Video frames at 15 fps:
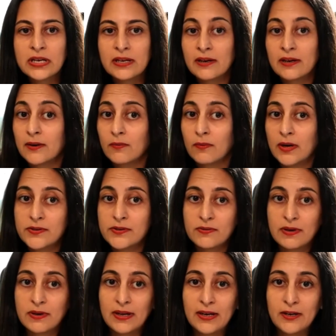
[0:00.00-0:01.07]
They're the ones who
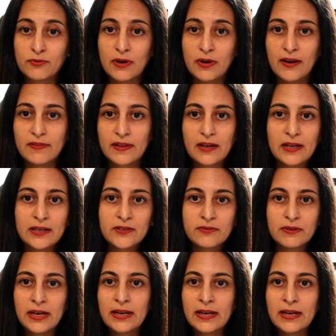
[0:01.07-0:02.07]
are going to drive the country